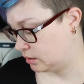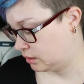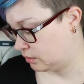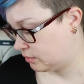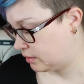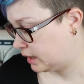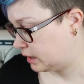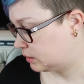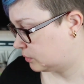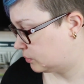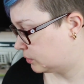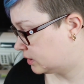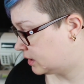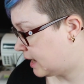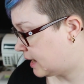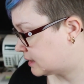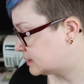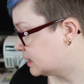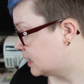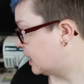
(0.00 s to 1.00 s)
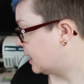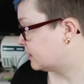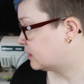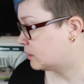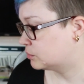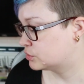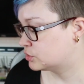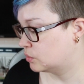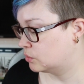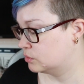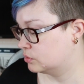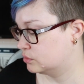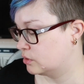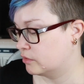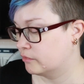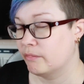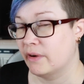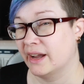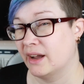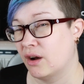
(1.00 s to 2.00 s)
great with that. And that was all
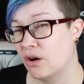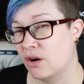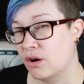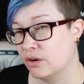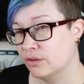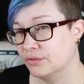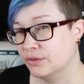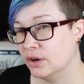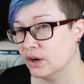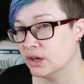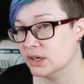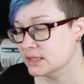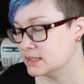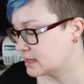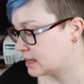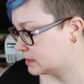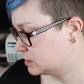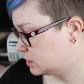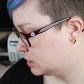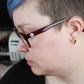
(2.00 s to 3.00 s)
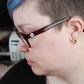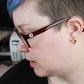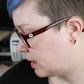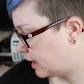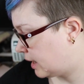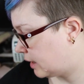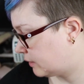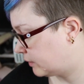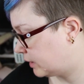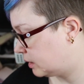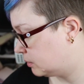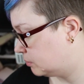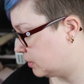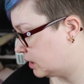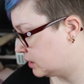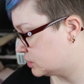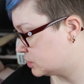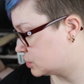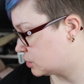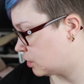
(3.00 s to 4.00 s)
of my half yards. I do have a
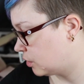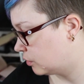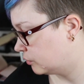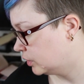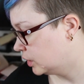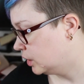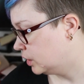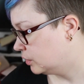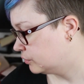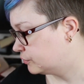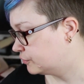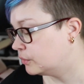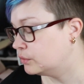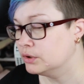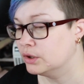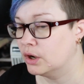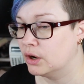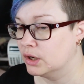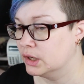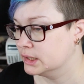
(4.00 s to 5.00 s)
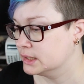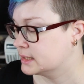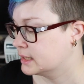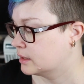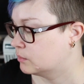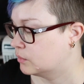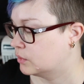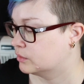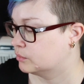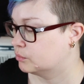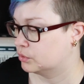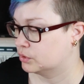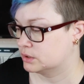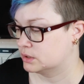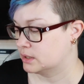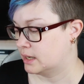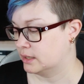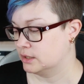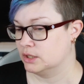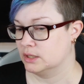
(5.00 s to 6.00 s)
bunch of full yards and one
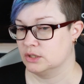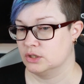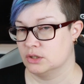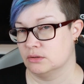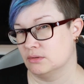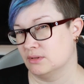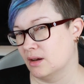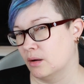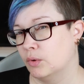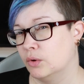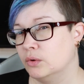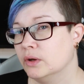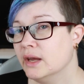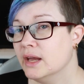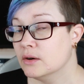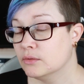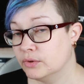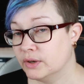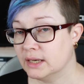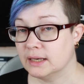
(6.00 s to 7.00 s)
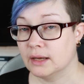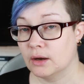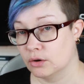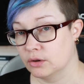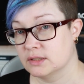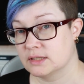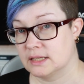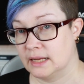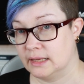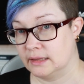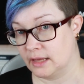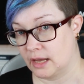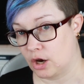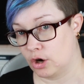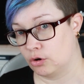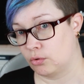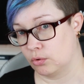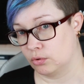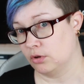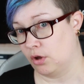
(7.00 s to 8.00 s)
what I did double. Really, honestly, they
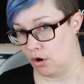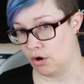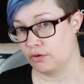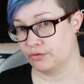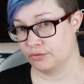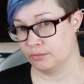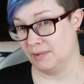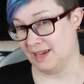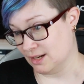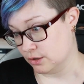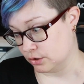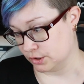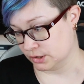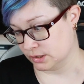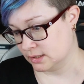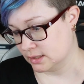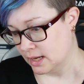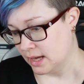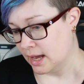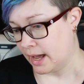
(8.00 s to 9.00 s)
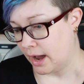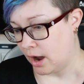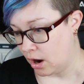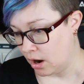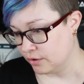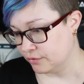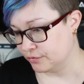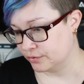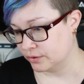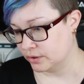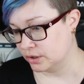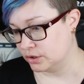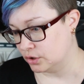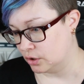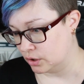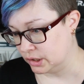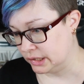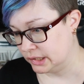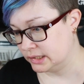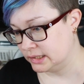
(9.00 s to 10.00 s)
are all half meters. Half a
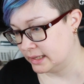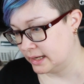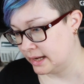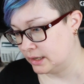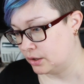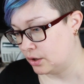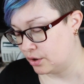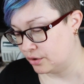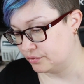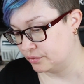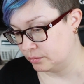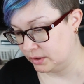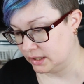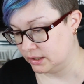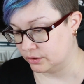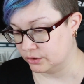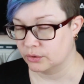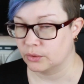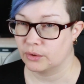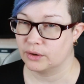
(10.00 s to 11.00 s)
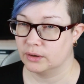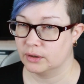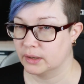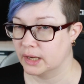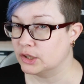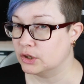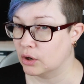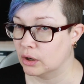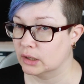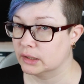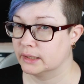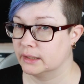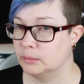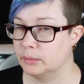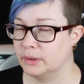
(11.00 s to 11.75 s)
yard and half a meter, or a yard and a